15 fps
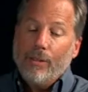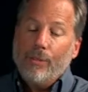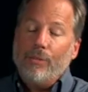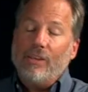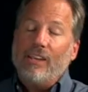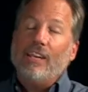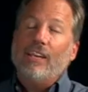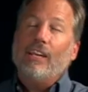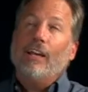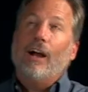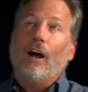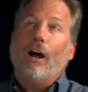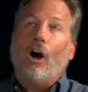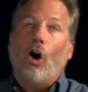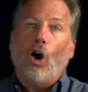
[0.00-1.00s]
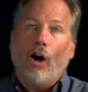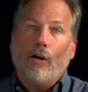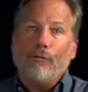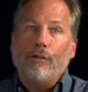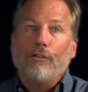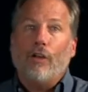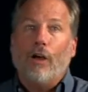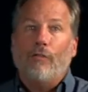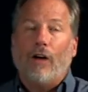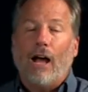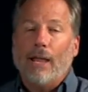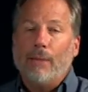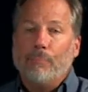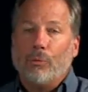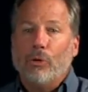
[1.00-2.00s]
the office of
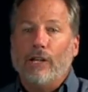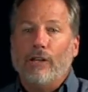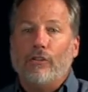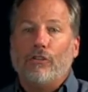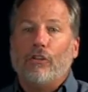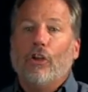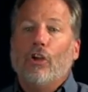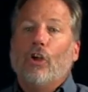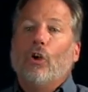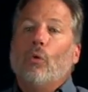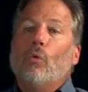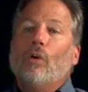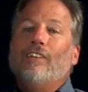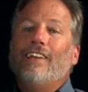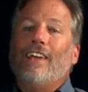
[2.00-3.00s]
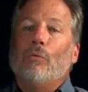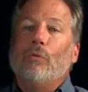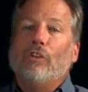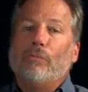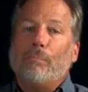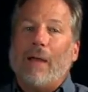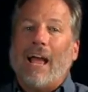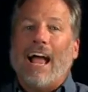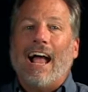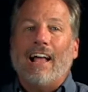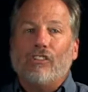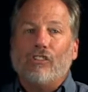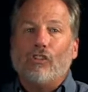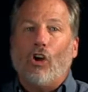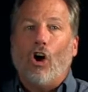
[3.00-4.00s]
high priest was it was
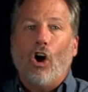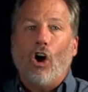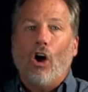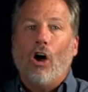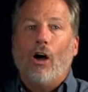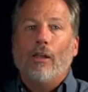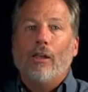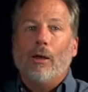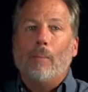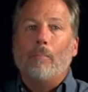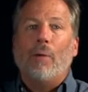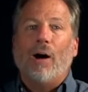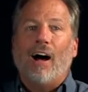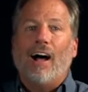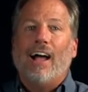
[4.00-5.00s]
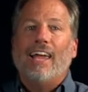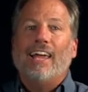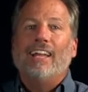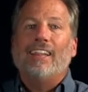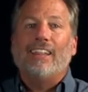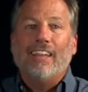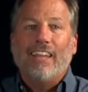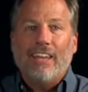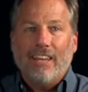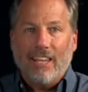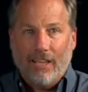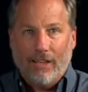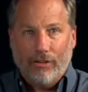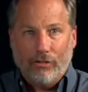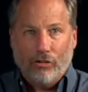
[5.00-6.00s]
passed on by
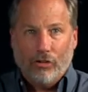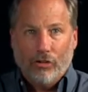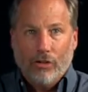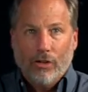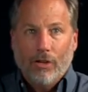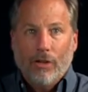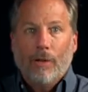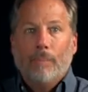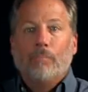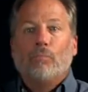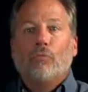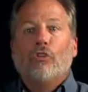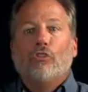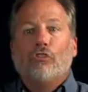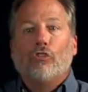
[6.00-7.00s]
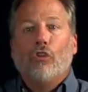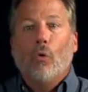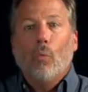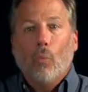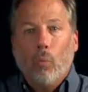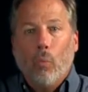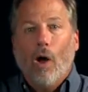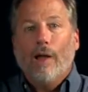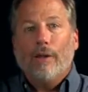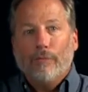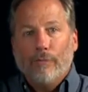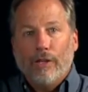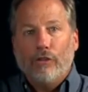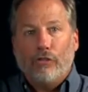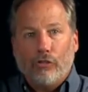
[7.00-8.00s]
lineage. So one
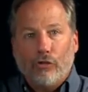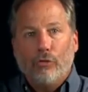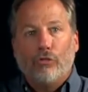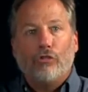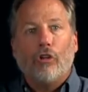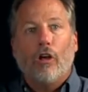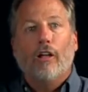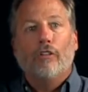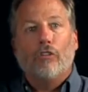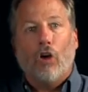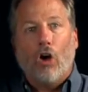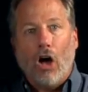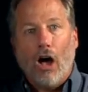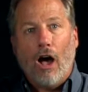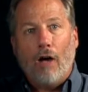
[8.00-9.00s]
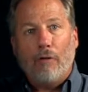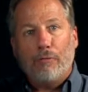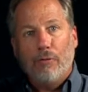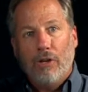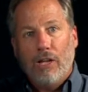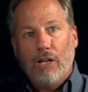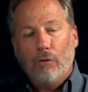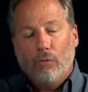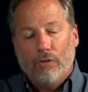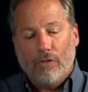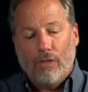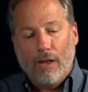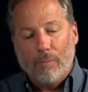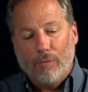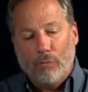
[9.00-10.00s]
of these two sons, Hophni was
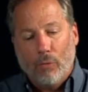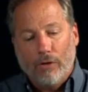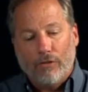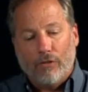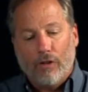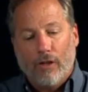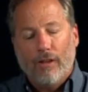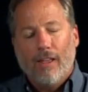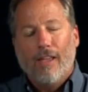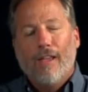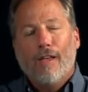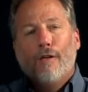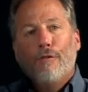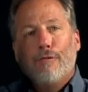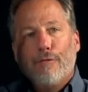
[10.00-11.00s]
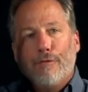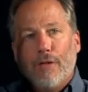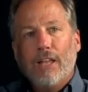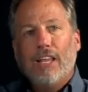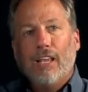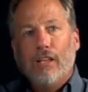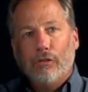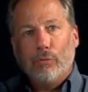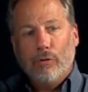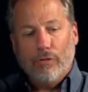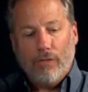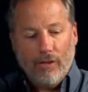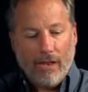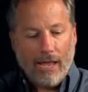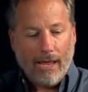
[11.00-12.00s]
the name of one son, Phinehas was
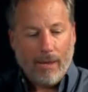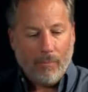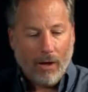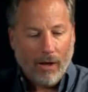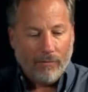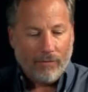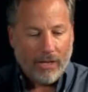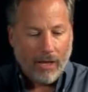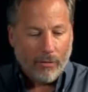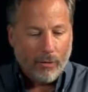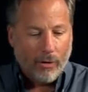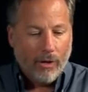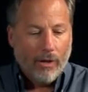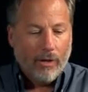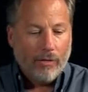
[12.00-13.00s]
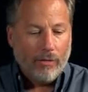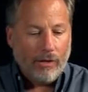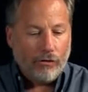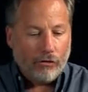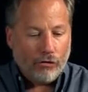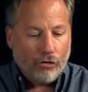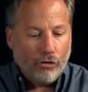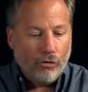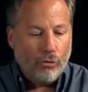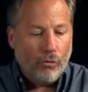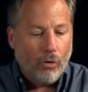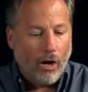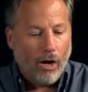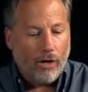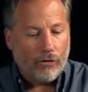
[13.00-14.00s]
the name of the other. These
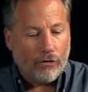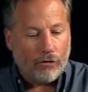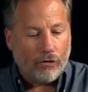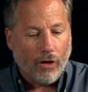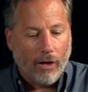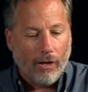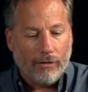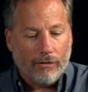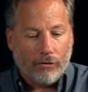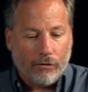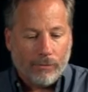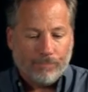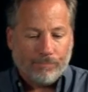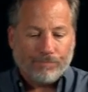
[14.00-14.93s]
two sons,